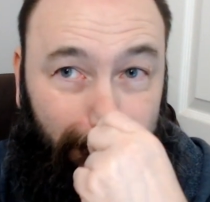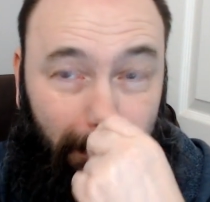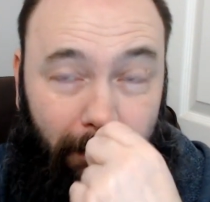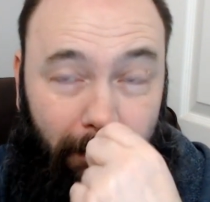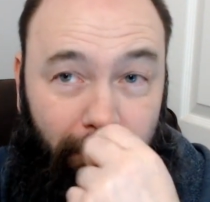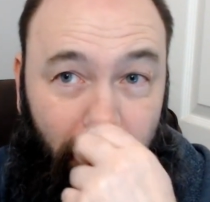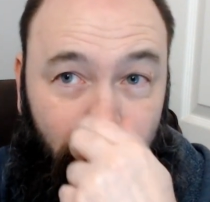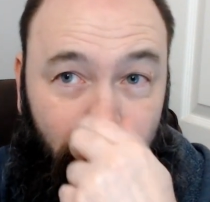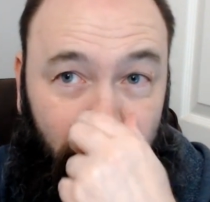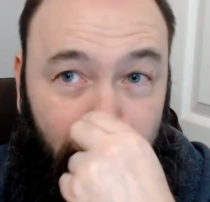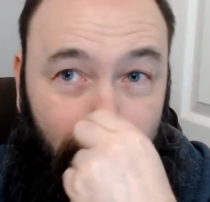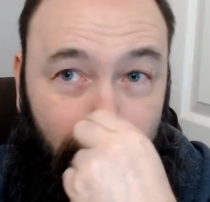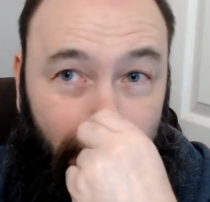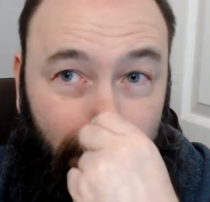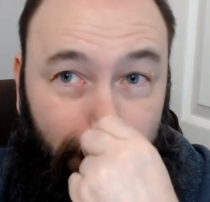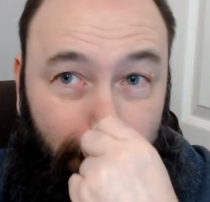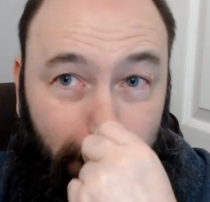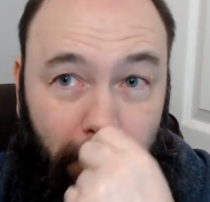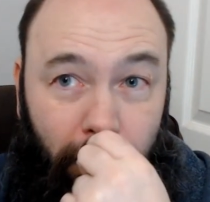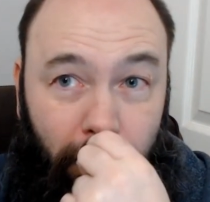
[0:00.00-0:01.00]
I'm not getting
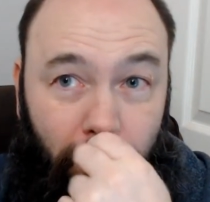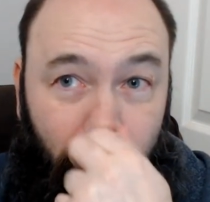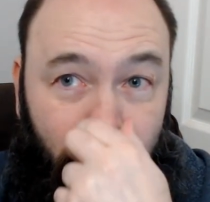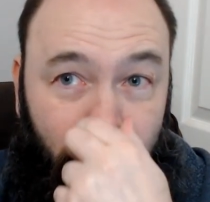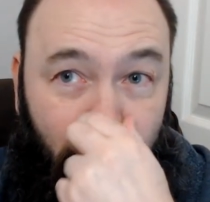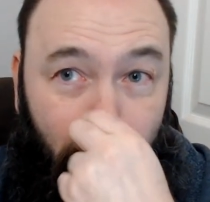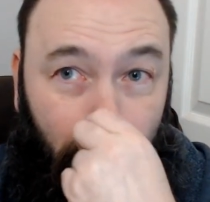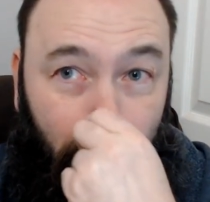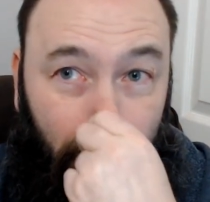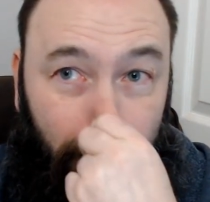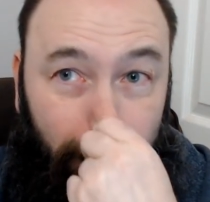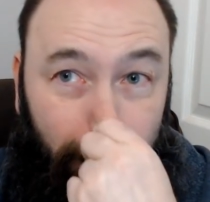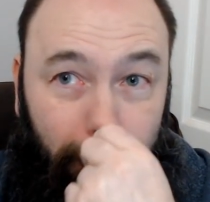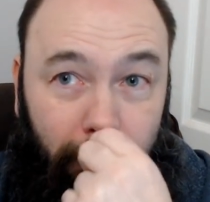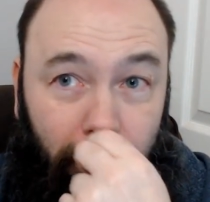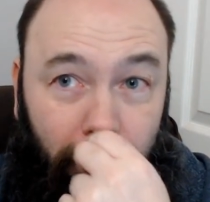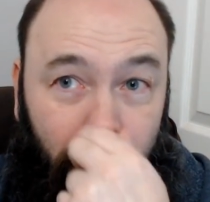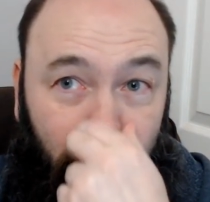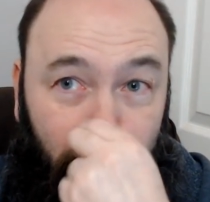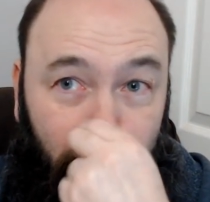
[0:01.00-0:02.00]
too much,
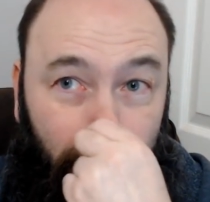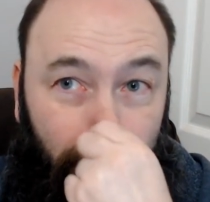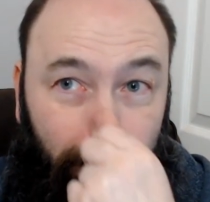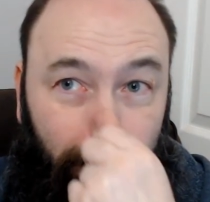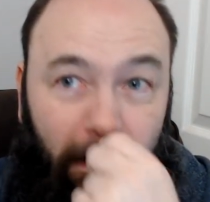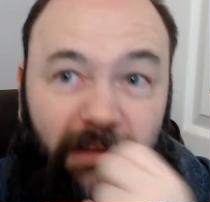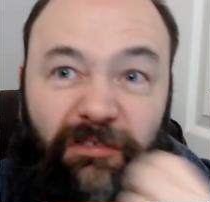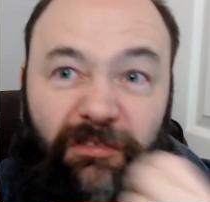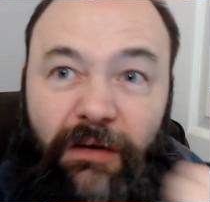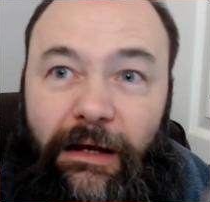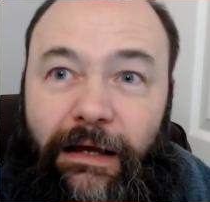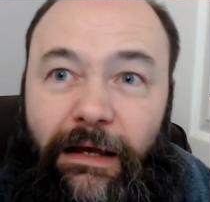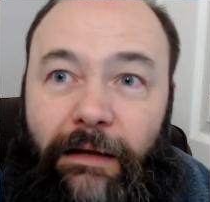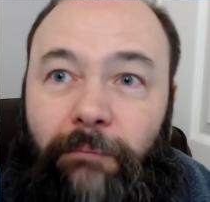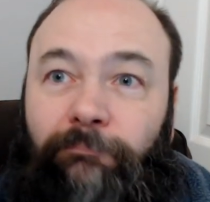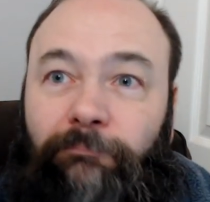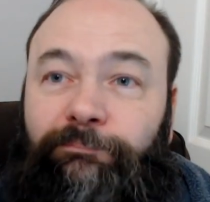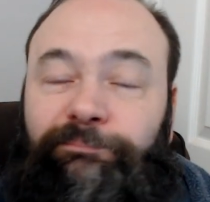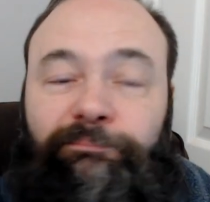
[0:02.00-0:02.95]
especially